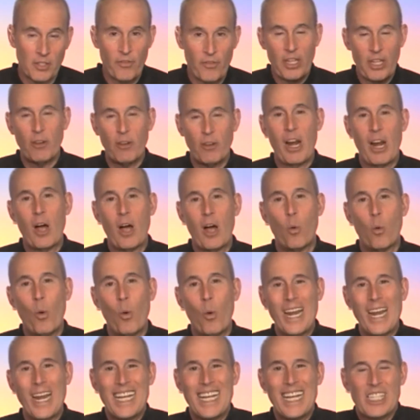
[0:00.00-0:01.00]
Figure out
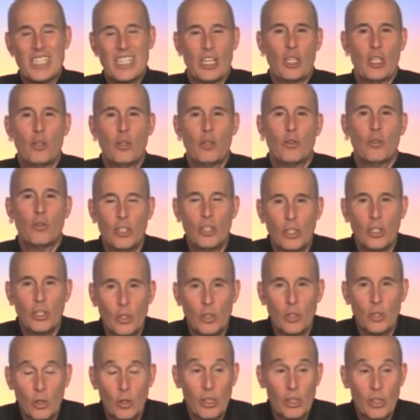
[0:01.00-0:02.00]
what is it you
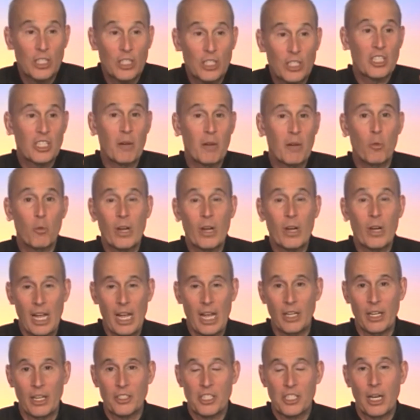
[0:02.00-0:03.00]
do that someone
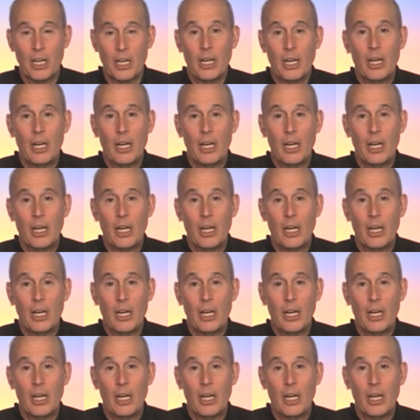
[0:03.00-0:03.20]
else